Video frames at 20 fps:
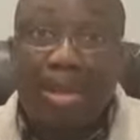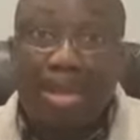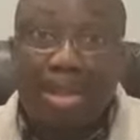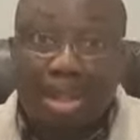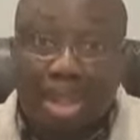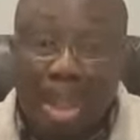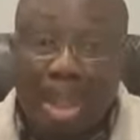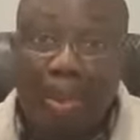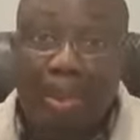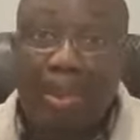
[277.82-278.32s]

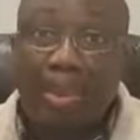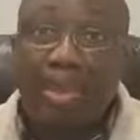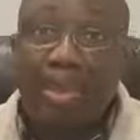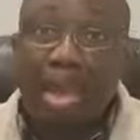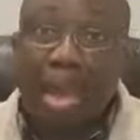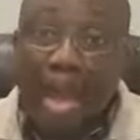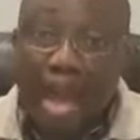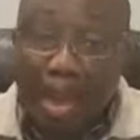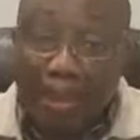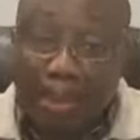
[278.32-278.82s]
gives
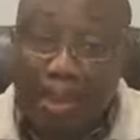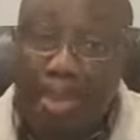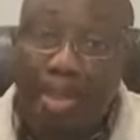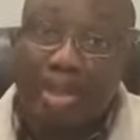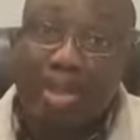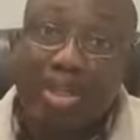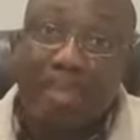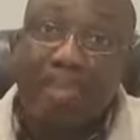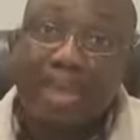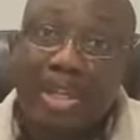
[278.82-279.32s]

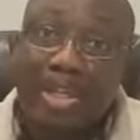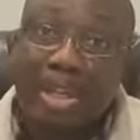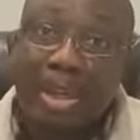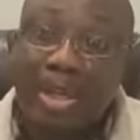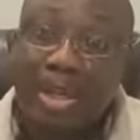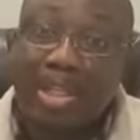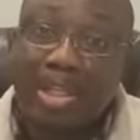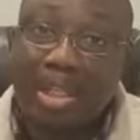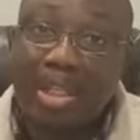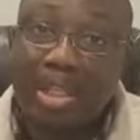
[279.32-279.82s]
absolute
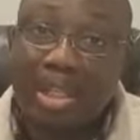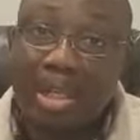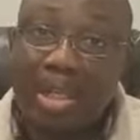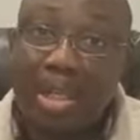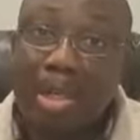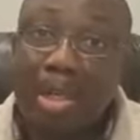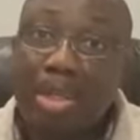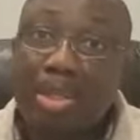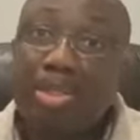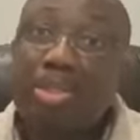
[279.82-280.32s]
majority
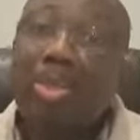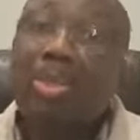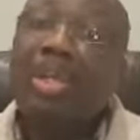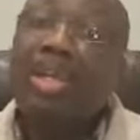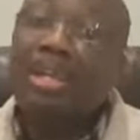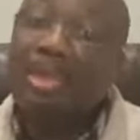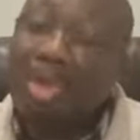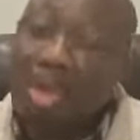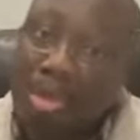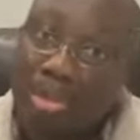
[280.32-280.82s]
to the
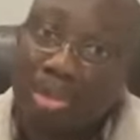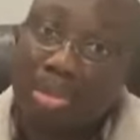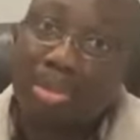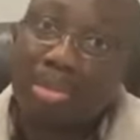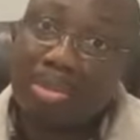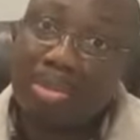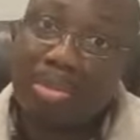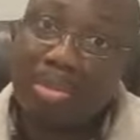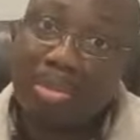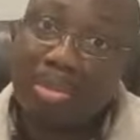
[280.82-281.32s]
North.
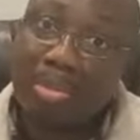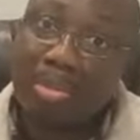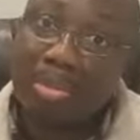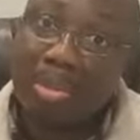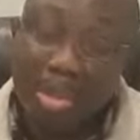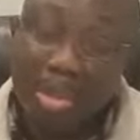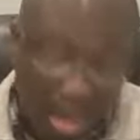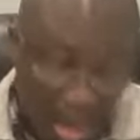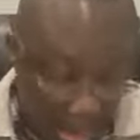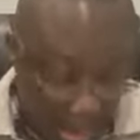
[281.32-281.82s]

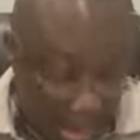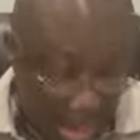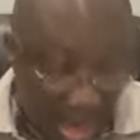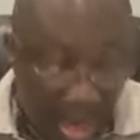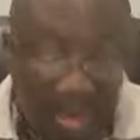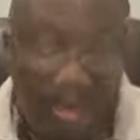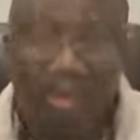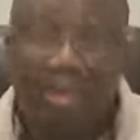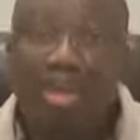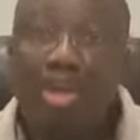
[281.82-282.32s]

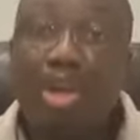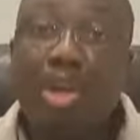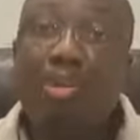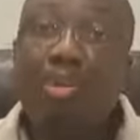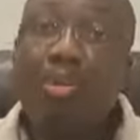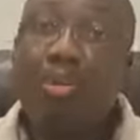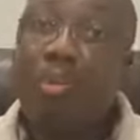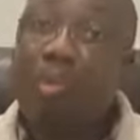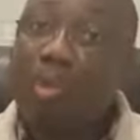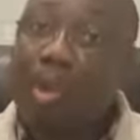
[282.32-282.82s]
Now, the
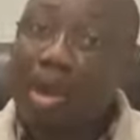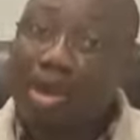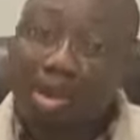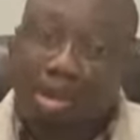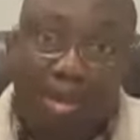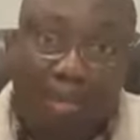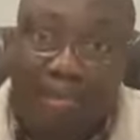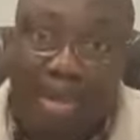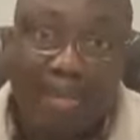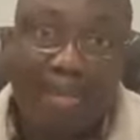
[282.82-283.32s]

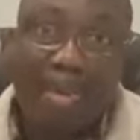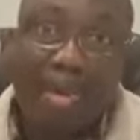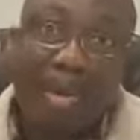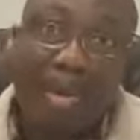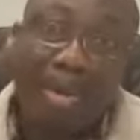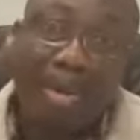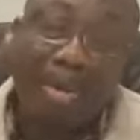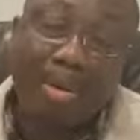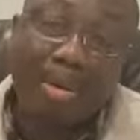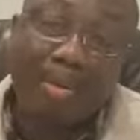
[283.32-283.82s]
worst of them
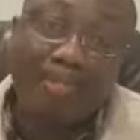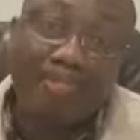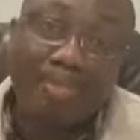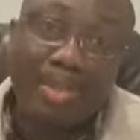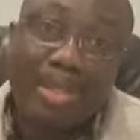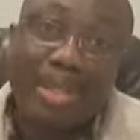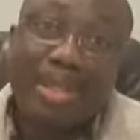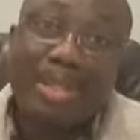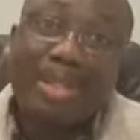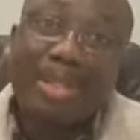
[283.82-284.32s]
all
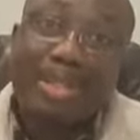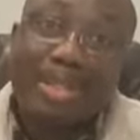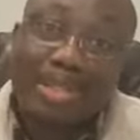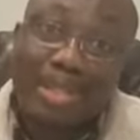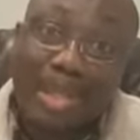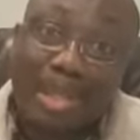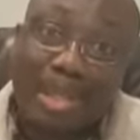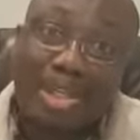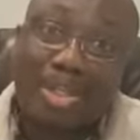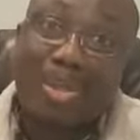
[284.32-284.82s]
is
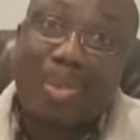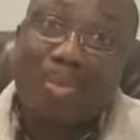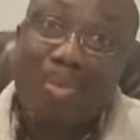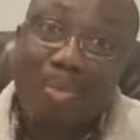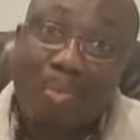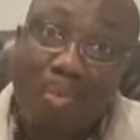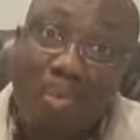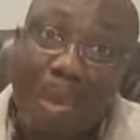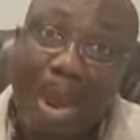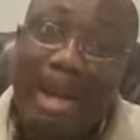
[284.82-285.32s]

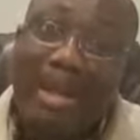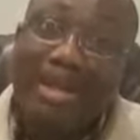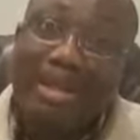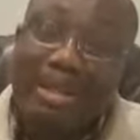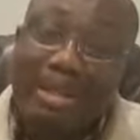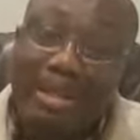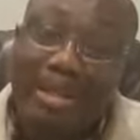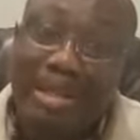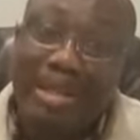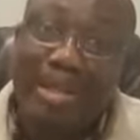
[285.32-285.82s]
section
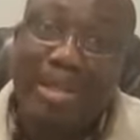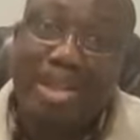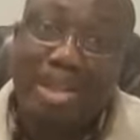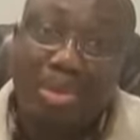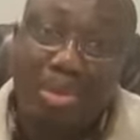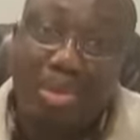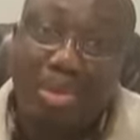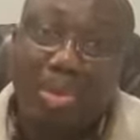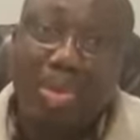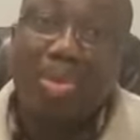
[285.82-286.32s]

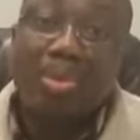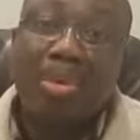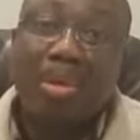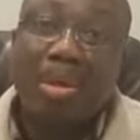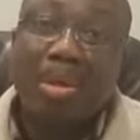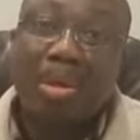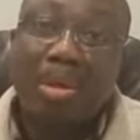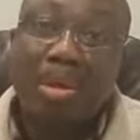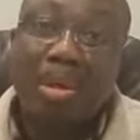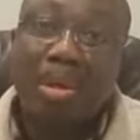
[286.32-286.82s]
162.
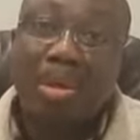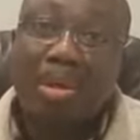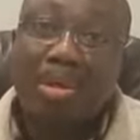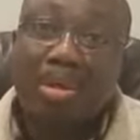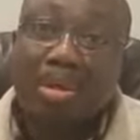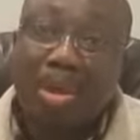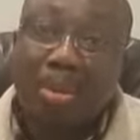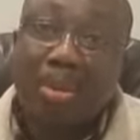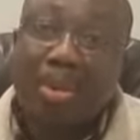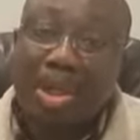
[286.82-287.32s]

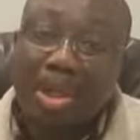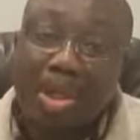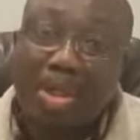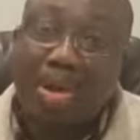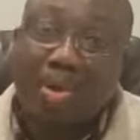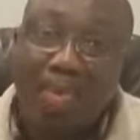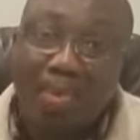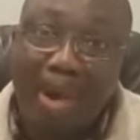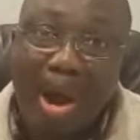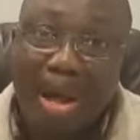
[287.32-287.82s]

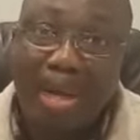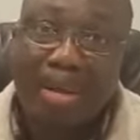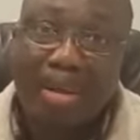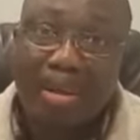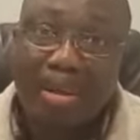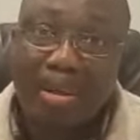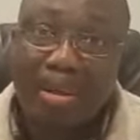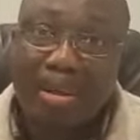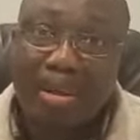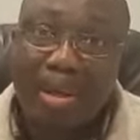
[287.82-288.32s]
Subsection
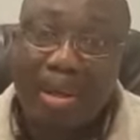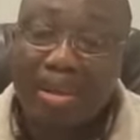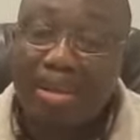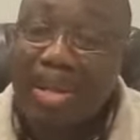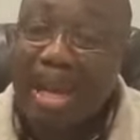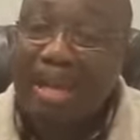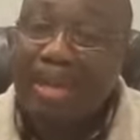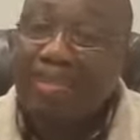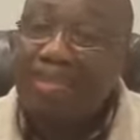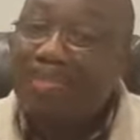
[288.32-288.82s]
1,
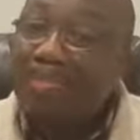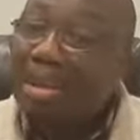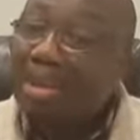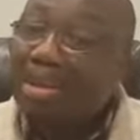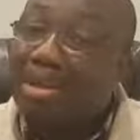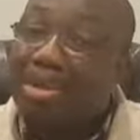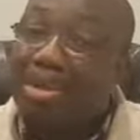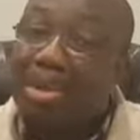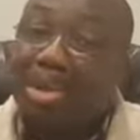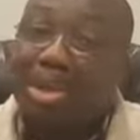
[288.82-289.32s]
that
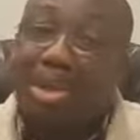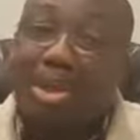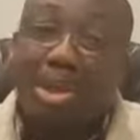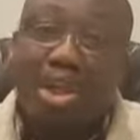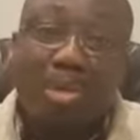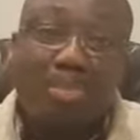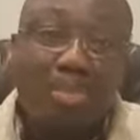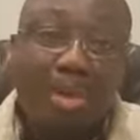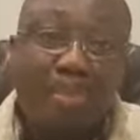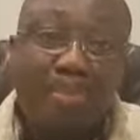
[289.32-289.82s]
makes the
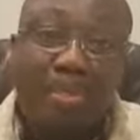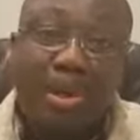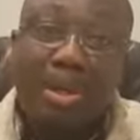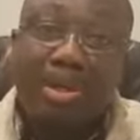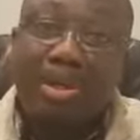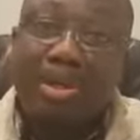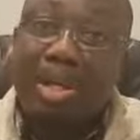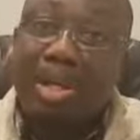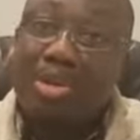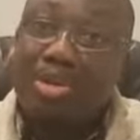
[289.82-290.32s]
Igbo
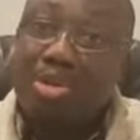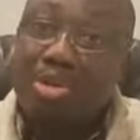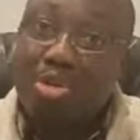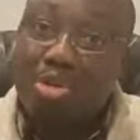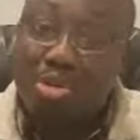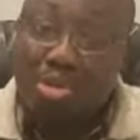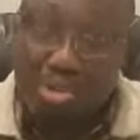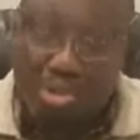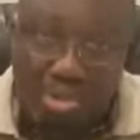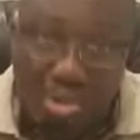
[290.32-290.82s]
president
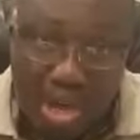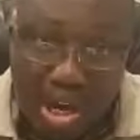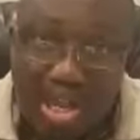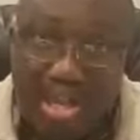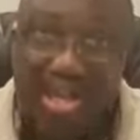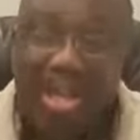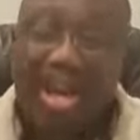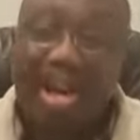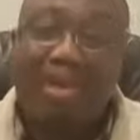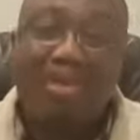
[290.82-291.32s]

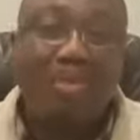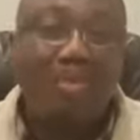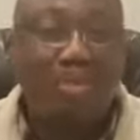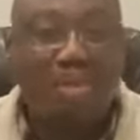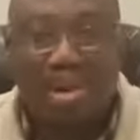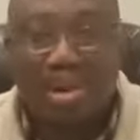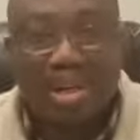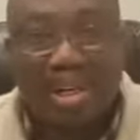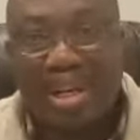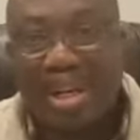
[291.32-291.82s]
useless and
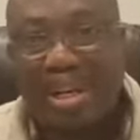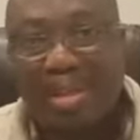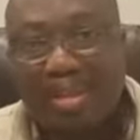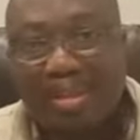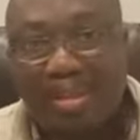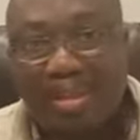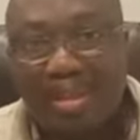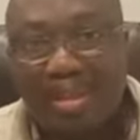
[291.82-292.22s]
worthless.